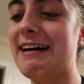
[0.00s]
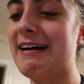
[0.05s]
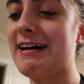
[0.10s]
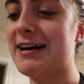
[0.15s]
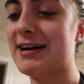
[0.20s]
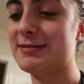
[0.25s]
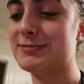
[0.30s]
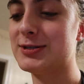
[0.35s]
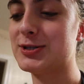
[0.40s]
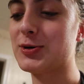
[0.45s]

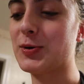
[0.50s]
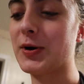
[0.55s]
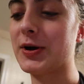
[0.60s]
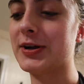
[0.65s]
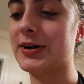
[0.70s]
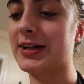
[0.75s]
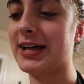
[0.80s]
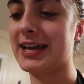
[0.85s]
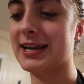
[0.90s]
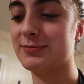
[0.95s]
uh,
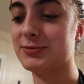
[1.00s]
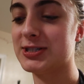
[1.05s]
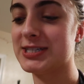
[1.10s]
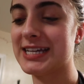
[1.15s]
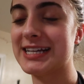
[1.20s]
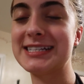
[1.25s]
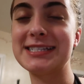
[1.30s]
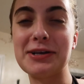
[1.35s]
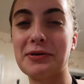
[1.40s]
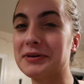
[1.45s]
tutorial and I'm just
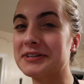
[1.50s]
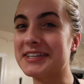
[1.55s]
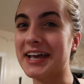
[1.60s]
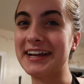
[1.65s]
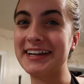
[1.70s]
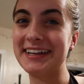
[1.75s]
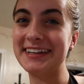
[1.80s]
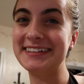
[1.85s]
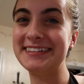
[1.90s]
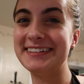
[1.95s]
like so
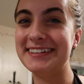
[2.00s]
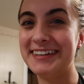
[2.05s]
excited.